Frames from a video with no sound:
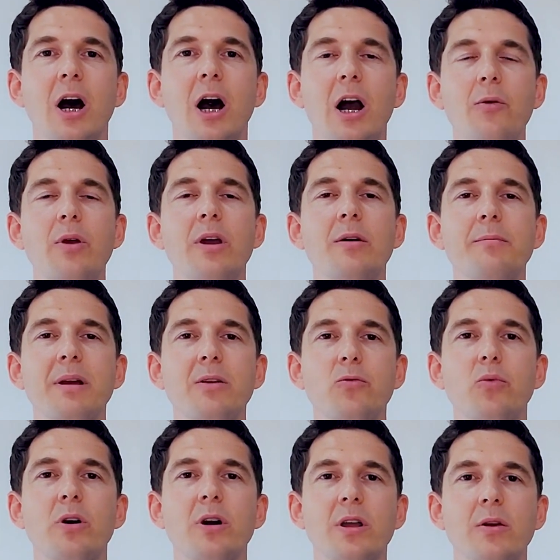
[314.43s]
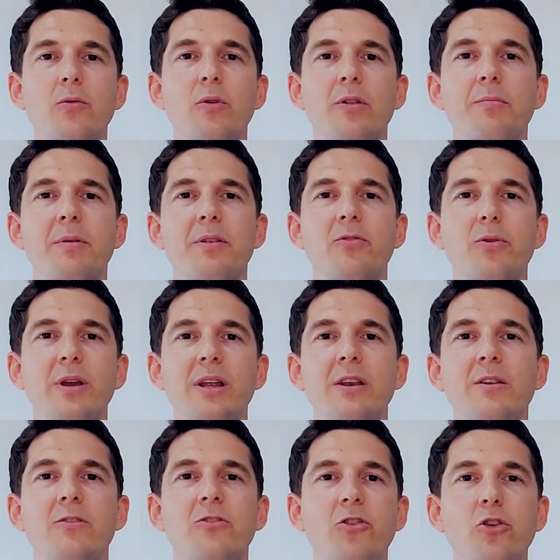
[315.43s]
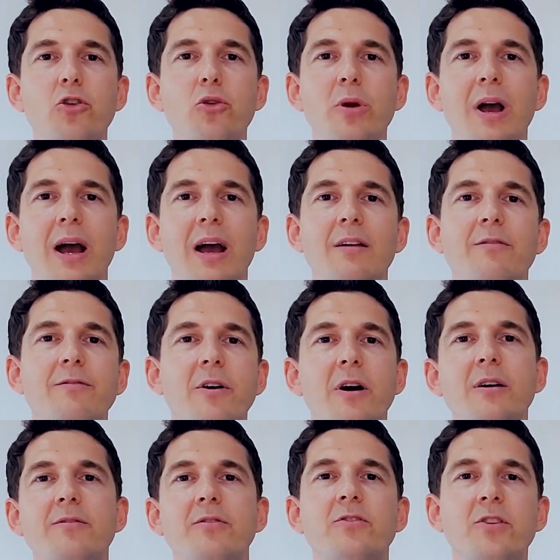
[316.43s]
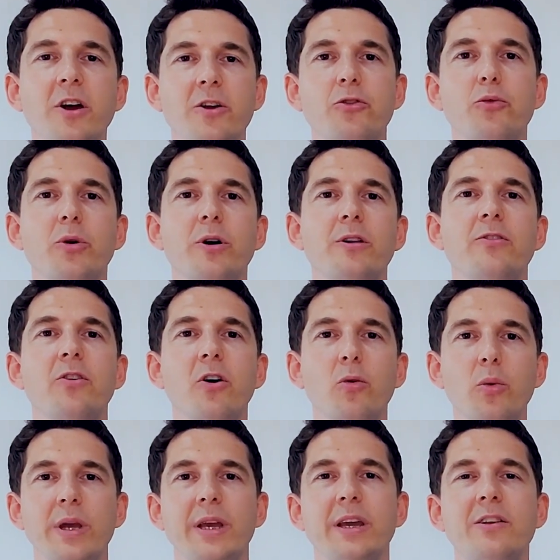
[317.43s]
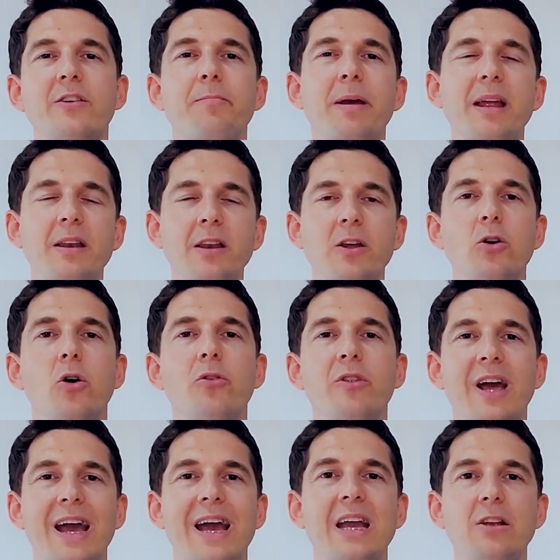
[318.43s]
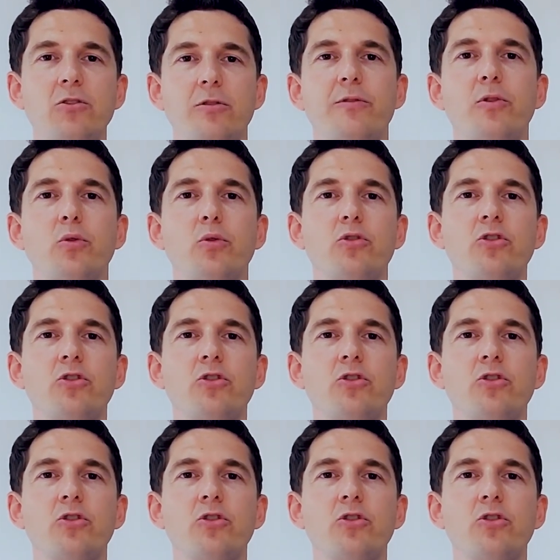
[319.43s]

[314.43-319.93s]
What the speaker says: I recommend working with between 2 and 5 sight words a week, depending on the age of your